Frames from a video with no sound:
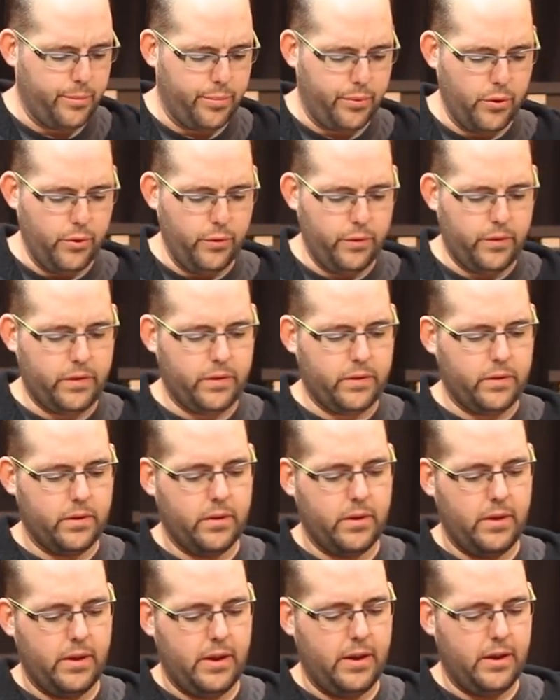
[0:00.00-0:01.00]
brutes
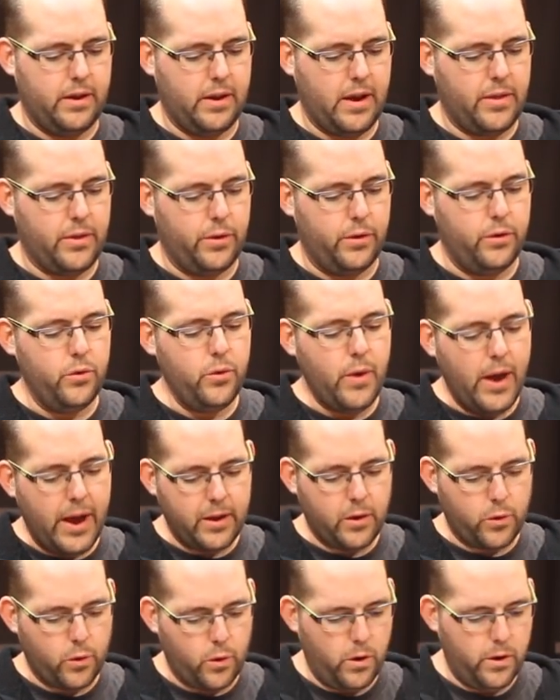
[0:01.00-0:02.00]
and other new
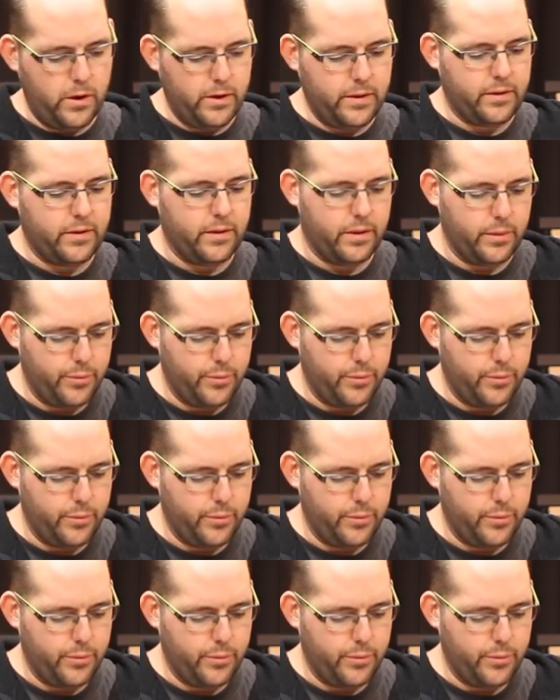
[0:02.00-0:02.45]
hanger-ons,